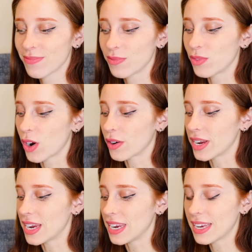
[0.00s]

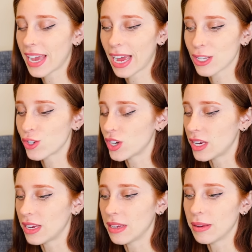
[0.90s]
Very
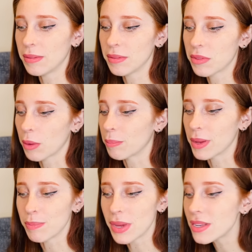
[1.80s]
catchy
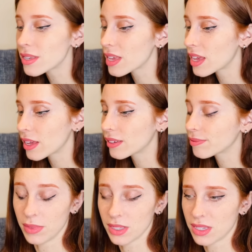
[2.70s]
thumping beat here.
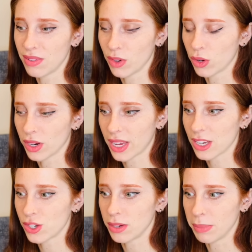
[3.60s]
It's even got a
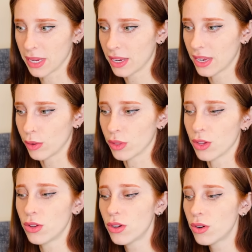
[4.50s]
catchy beginning with a
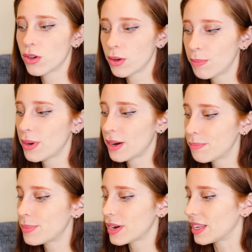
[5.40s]

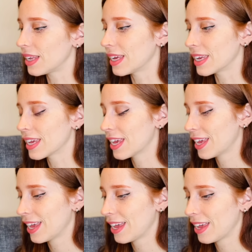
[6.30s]
Europapa, like,
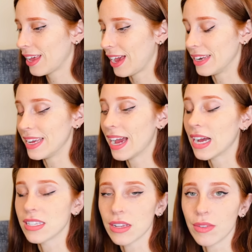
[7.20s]
and he
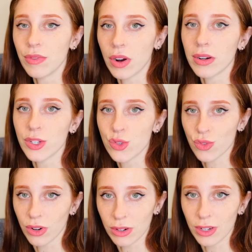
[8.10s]
has a very
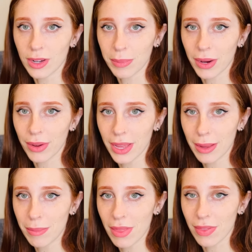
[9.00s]
strong look about
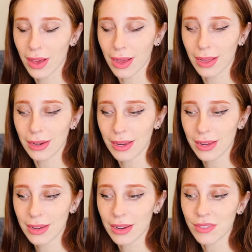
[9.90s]
him that I
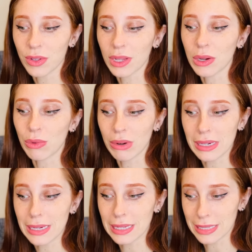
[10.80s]
feel like
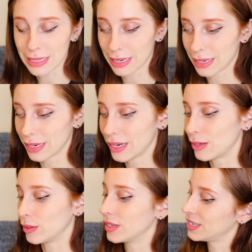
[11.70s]
already can stand
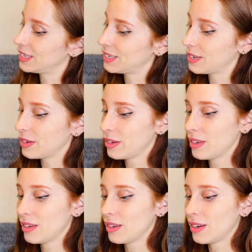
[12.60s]
out.
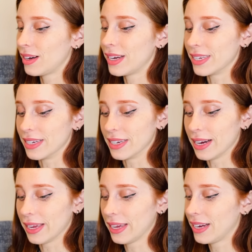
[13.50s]
Ay, ay,
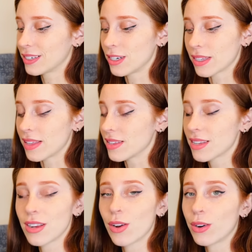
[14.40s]
ay, I can't take this
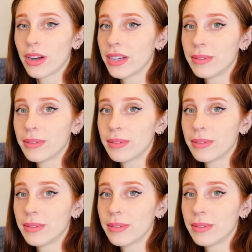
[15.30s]
any longer.